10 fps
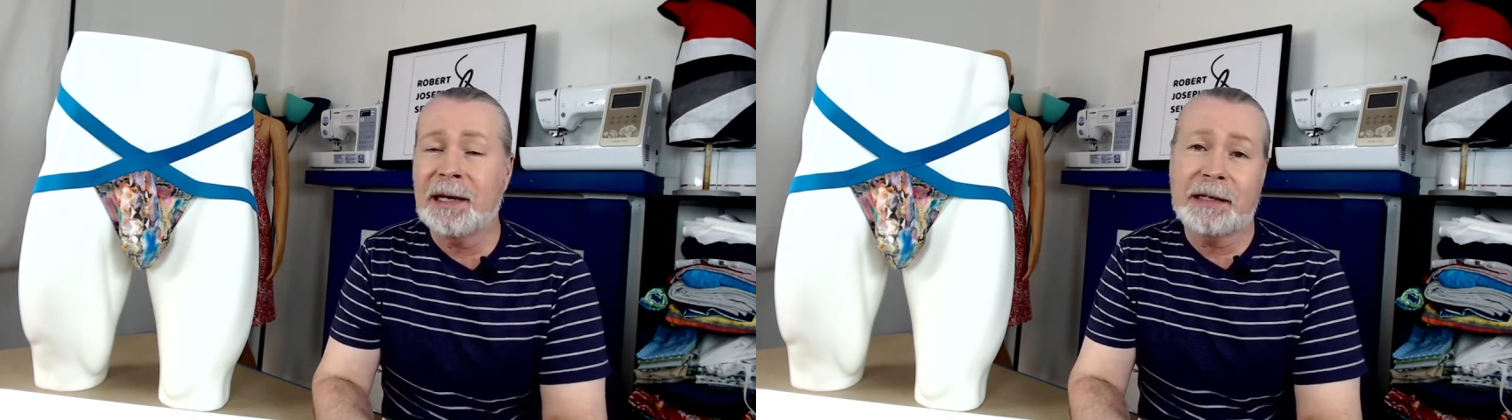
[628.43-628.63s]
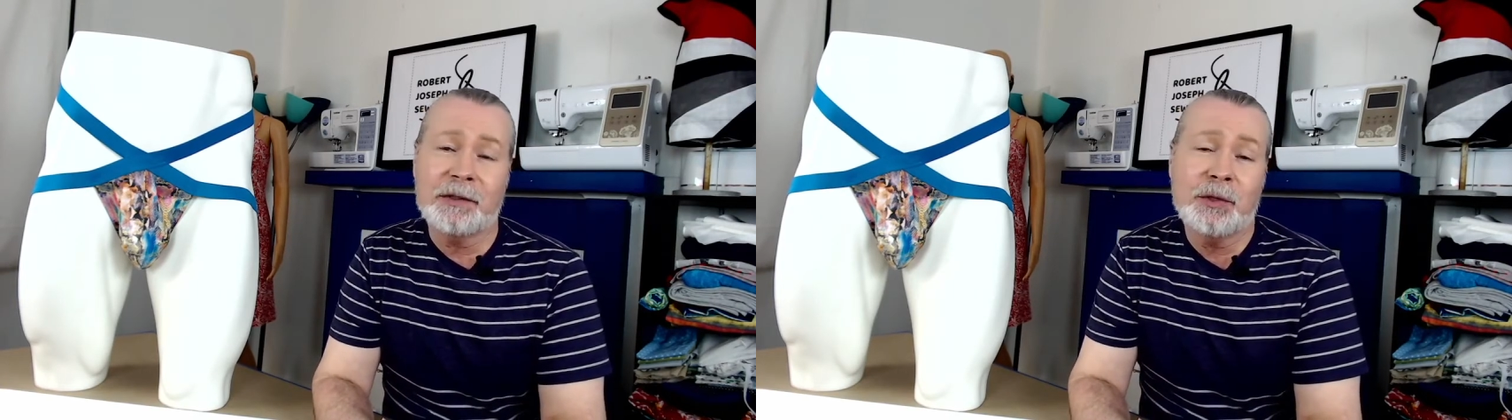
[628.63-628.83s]

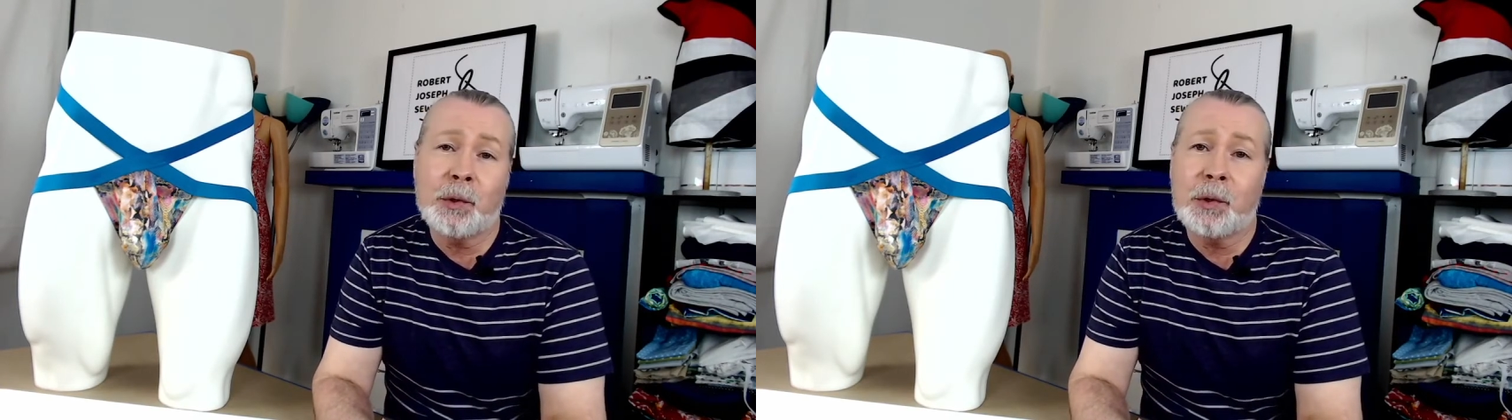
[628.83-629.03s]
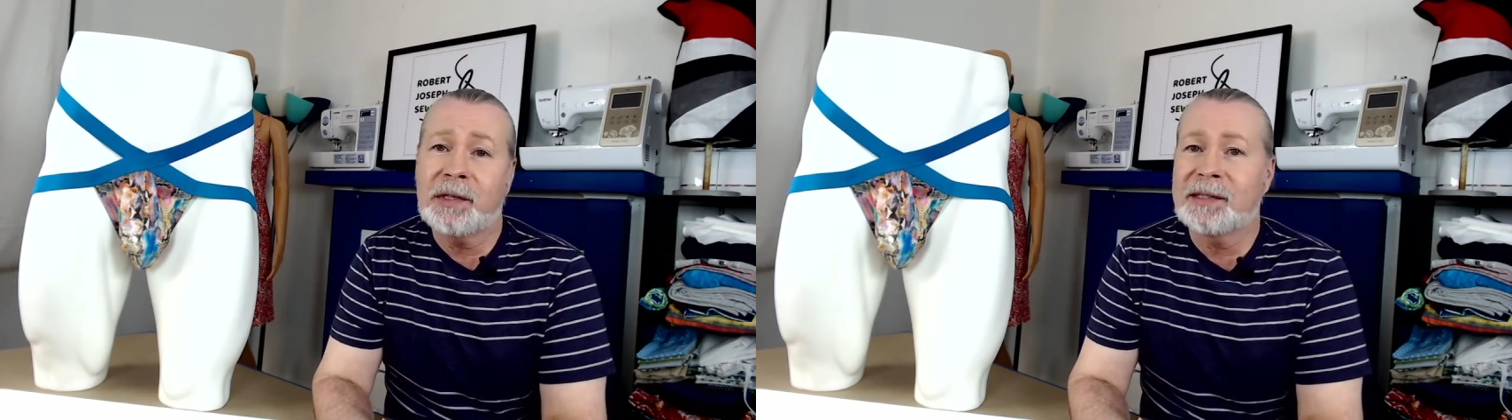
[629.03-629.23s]

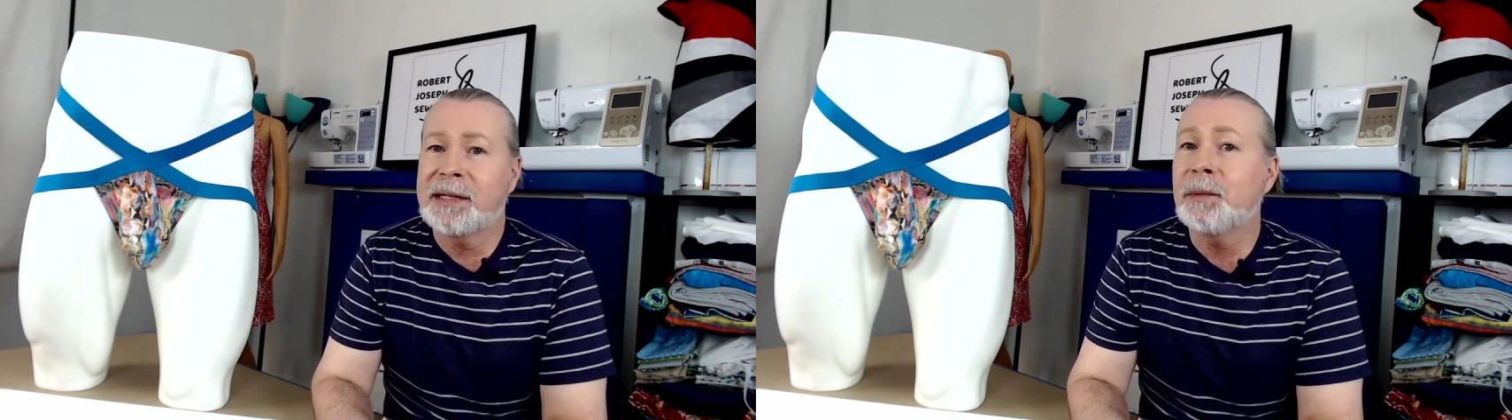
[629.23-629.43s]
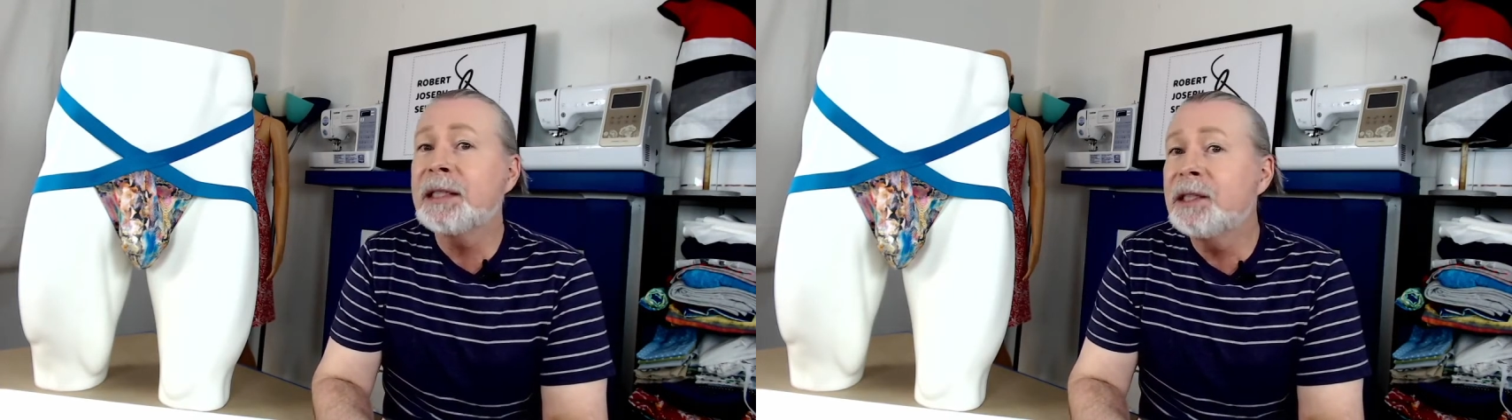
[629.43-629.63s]
tutorials
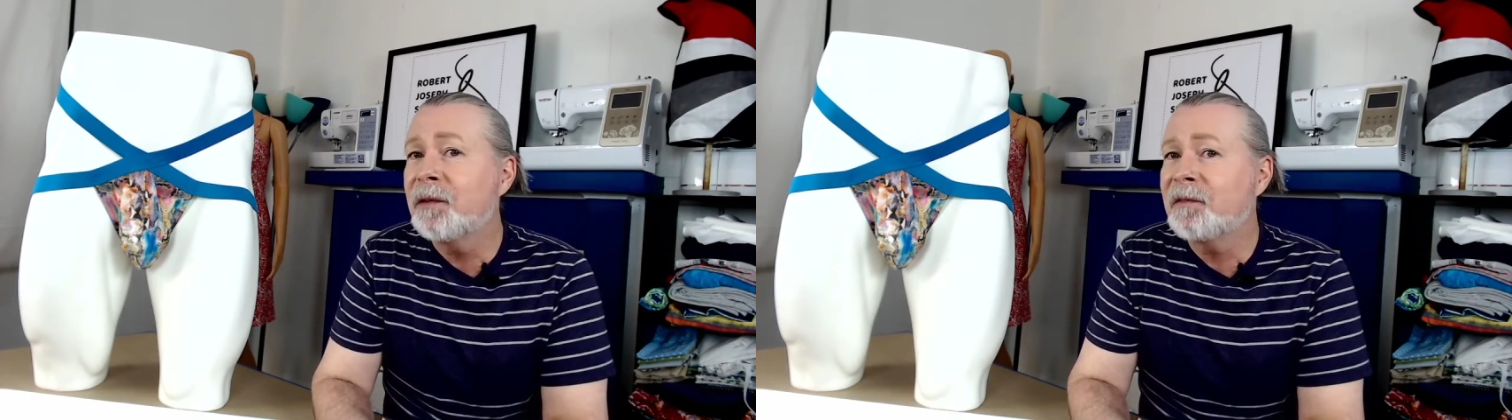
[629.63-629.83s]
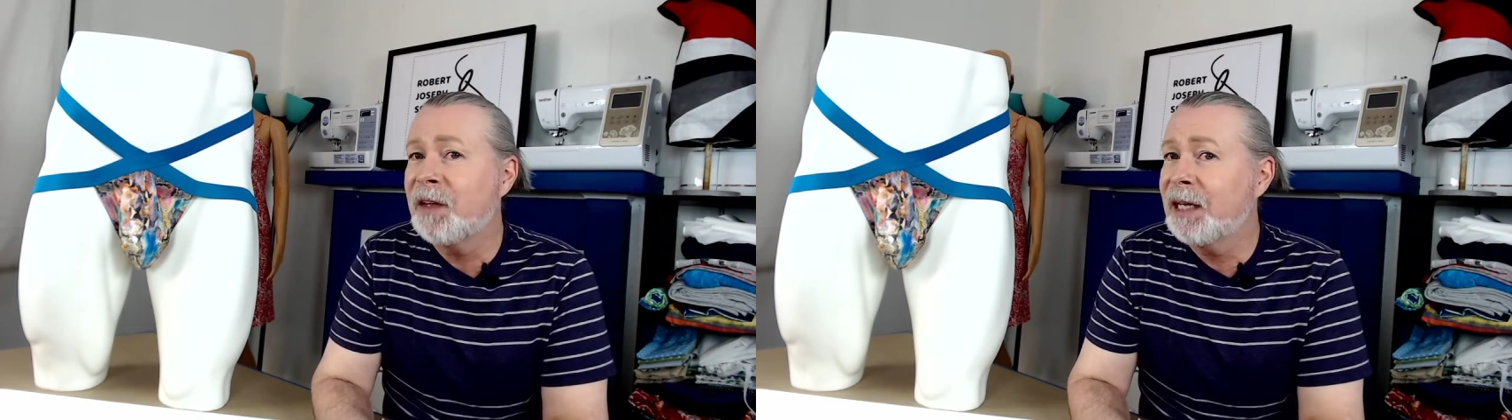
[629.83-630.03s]
that really
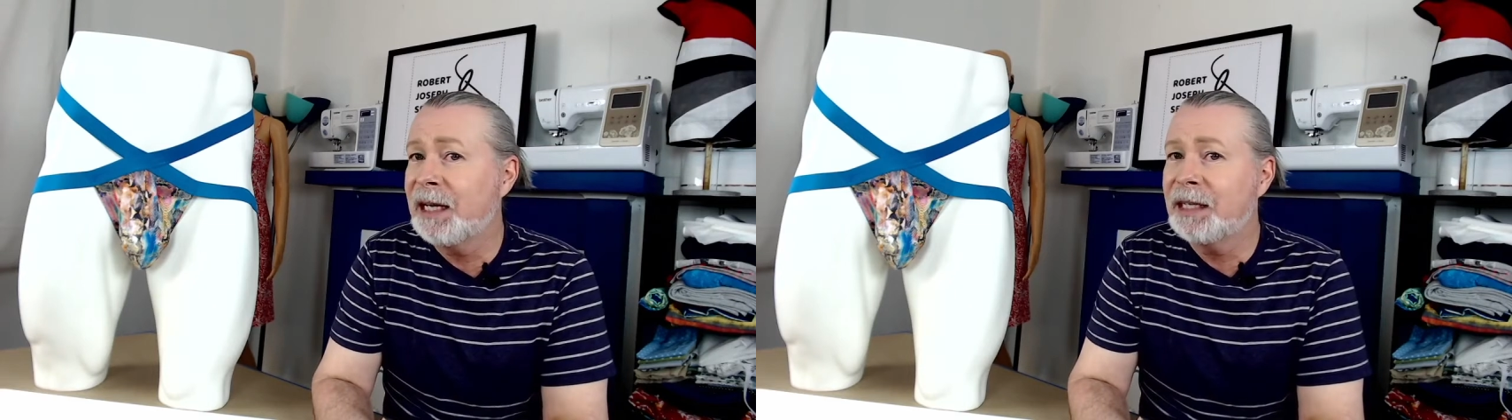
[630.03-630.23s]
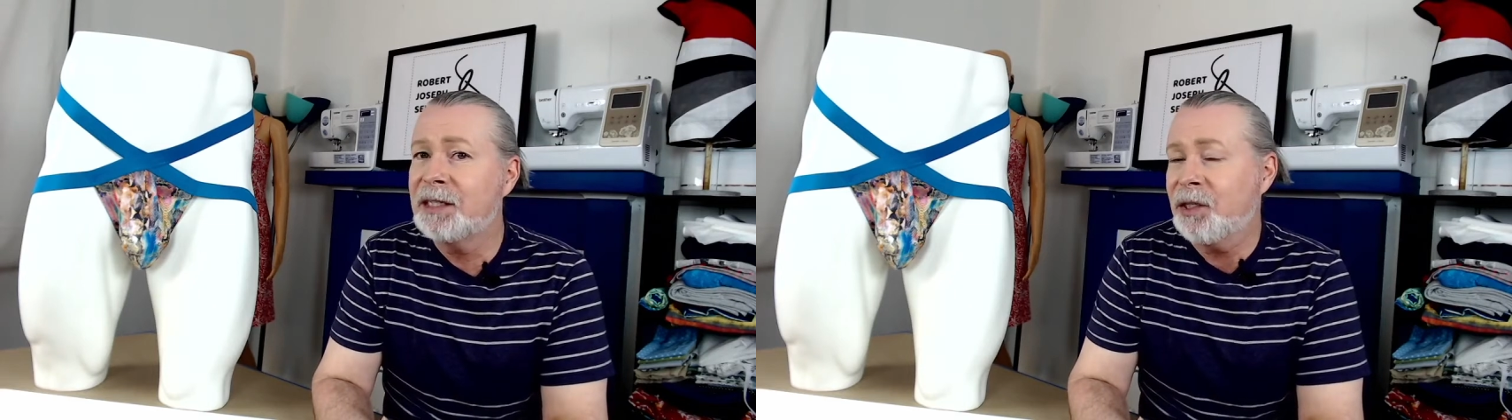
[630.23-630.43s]
don't fit
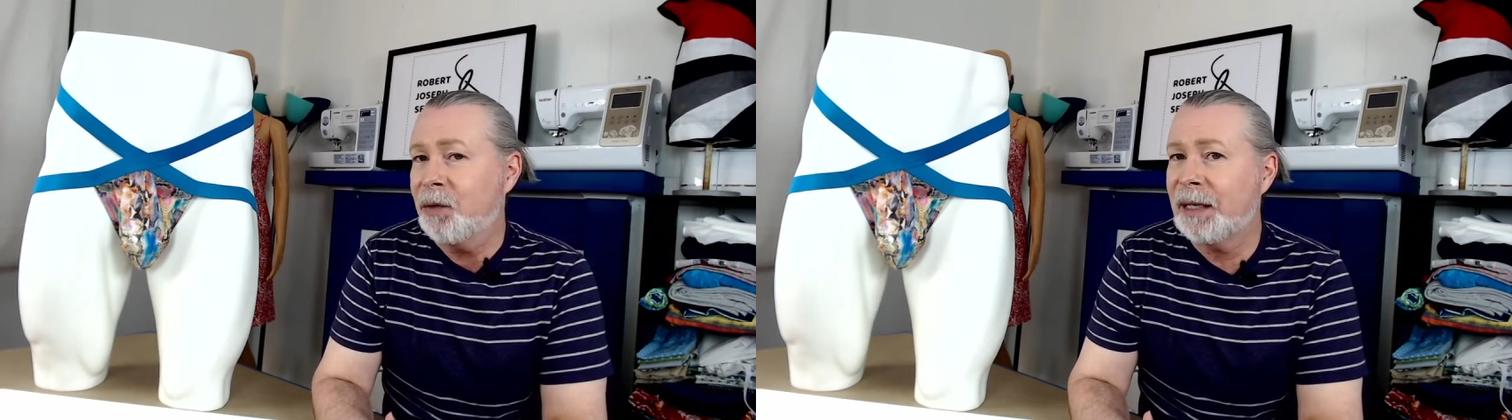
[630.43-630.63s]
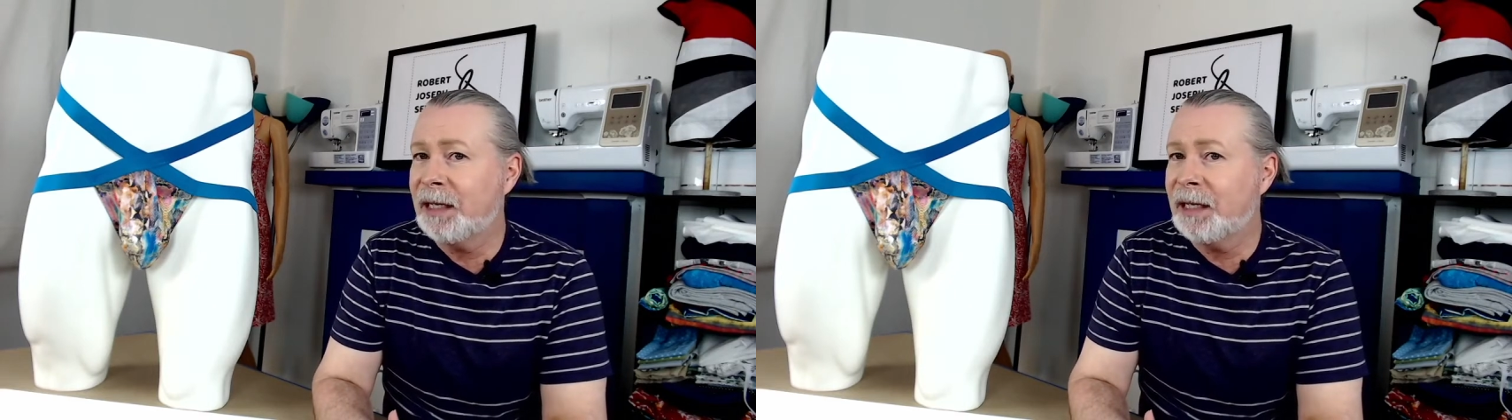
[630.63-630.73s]
into